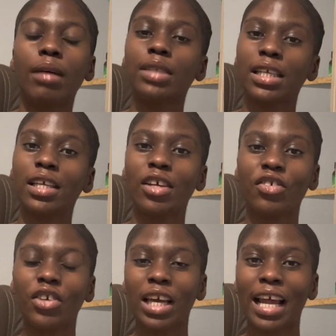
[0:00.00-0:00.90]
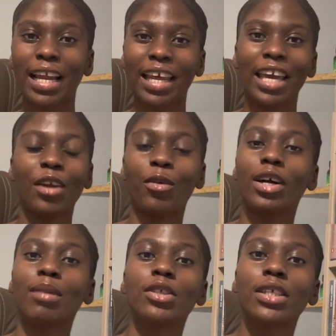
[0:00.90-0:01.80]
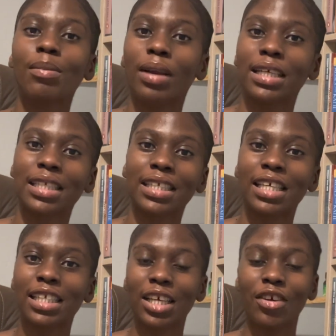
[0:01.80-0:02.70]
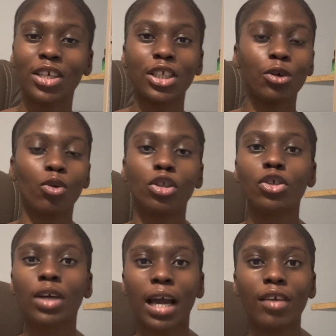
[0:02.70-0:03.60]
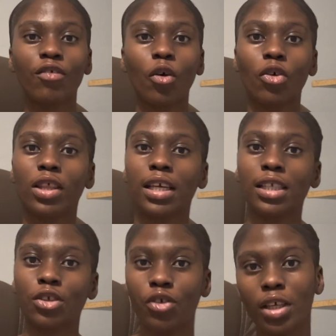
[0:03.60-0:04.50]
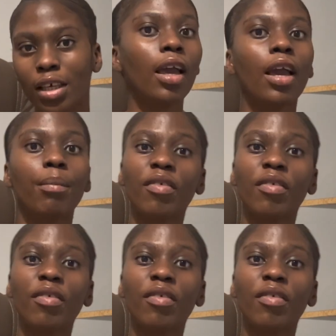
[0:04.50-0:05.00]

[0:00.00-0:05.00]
Zandile Njigelane and welcome to the Plug Sister series, your go-to guide for all things uni.